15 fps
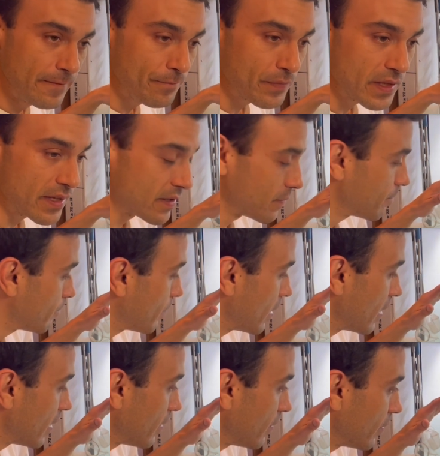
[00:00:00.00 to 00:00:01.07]
he's been
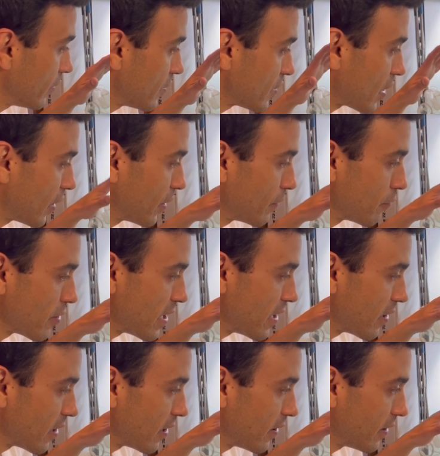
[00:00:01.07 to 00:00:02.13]
a solid
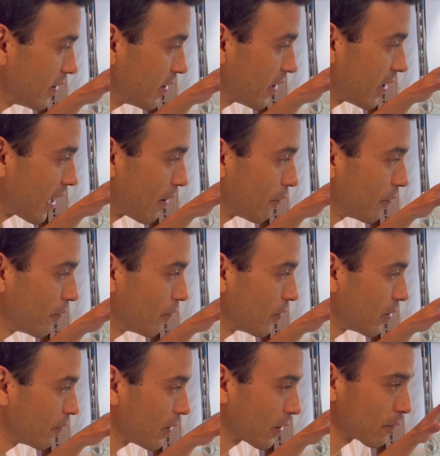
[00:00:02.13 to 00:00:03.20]
breeder. I
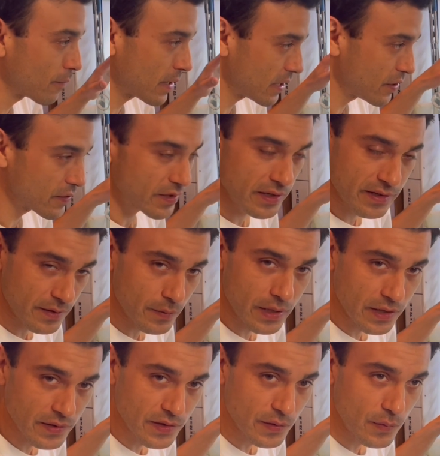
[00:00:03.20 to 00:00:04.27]
wouldn't recommend using someone
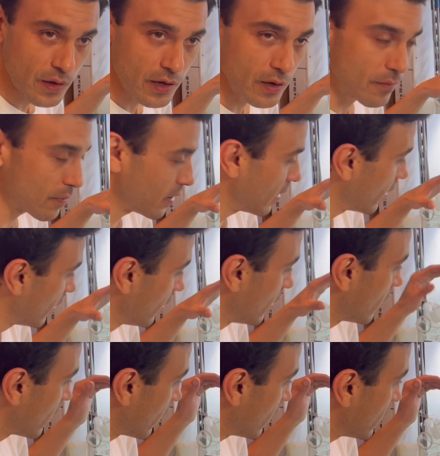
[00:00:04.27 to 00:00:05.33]
else's water, but
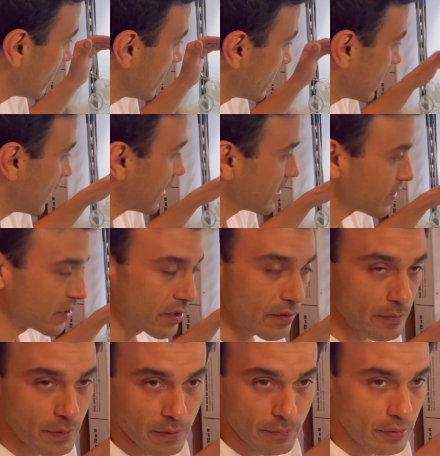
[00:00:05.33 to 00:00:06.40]
this tank is new. I'm
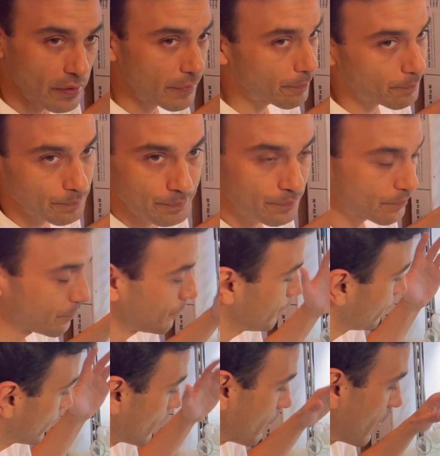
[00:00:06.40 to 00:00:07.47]
gonna put
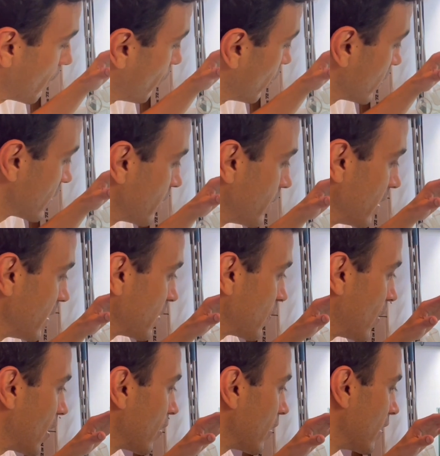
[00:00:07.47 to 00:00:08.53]
some of his
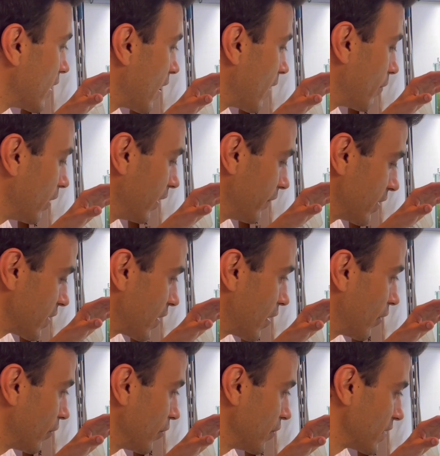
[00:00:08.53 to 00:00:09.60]
water in there, I believe, just so I
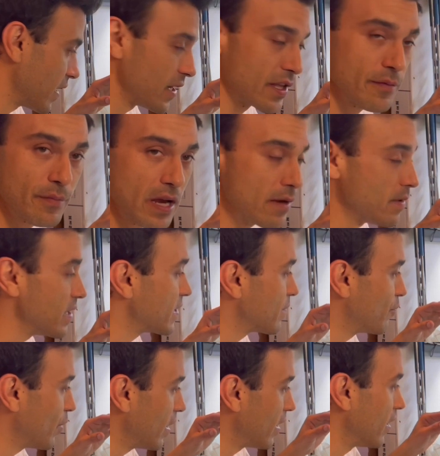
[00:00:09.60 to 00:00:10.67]
don't lose any of the babies.
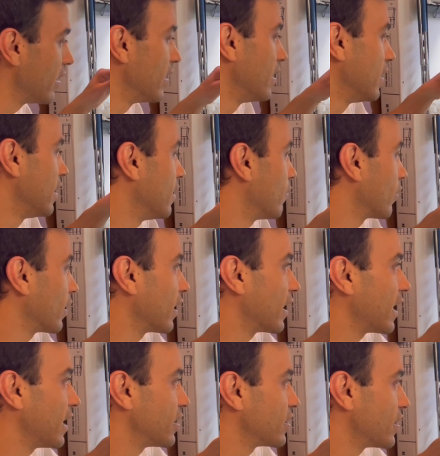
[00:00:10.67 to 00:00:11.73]
But we're gonna
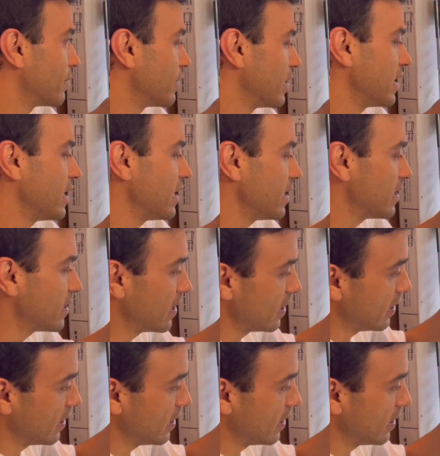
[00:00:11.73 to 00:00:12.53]
catch some of these.